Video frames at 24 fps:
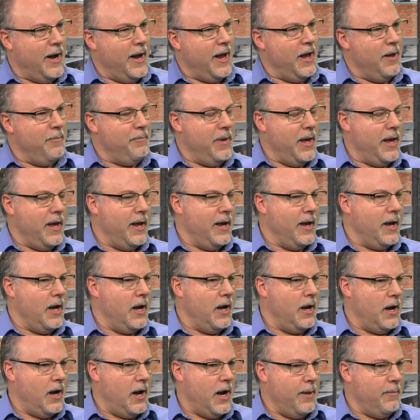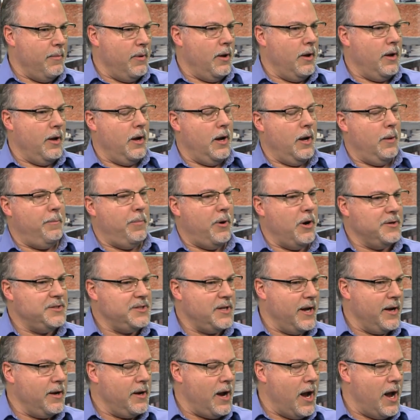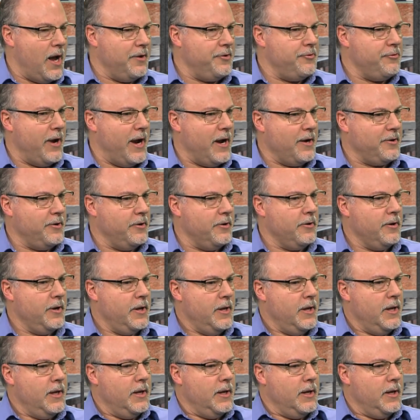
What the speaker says: I'm a part-time contractor,